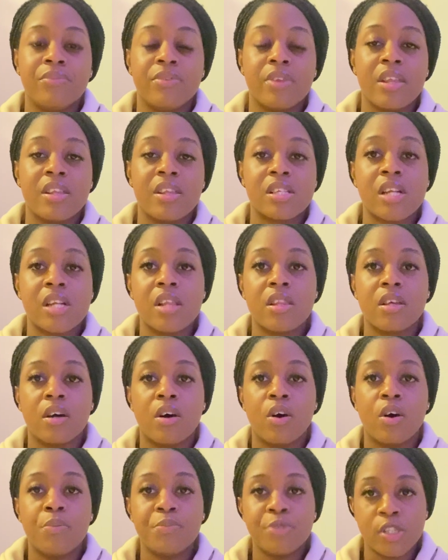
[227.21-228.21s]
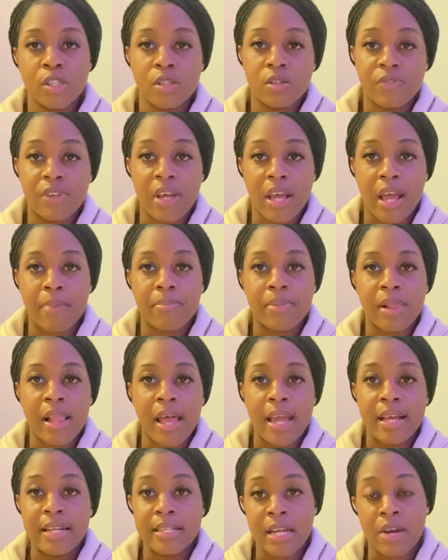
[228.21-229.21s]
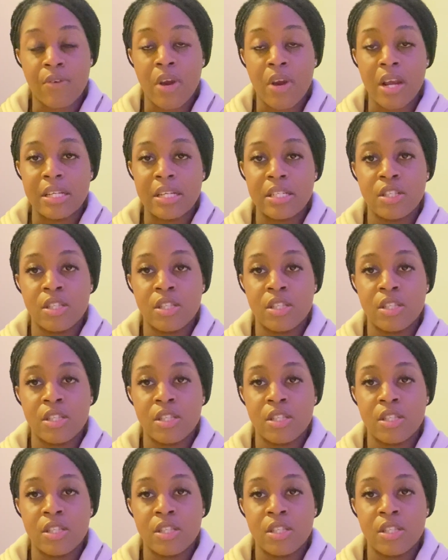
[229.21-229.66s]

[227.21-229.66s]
there's another option of like applying directly